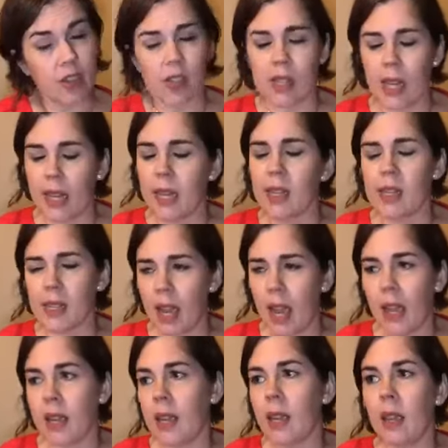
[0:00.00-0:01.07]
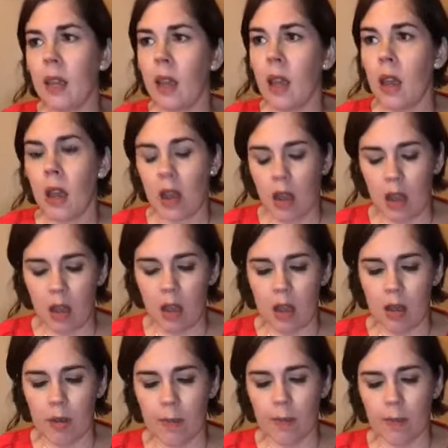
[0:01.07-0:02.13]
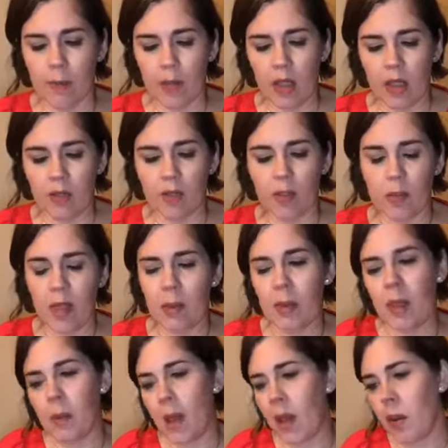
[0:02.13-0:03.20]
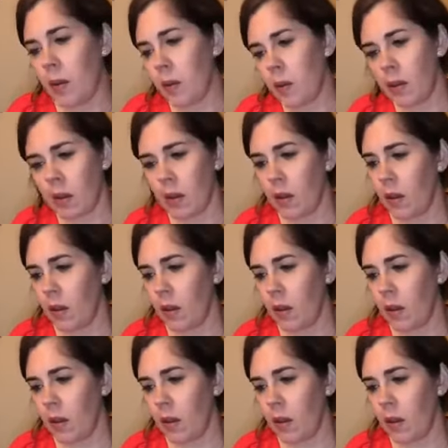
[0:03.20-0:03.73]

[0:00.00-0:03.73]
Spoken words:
Just let it get tacky for maybe about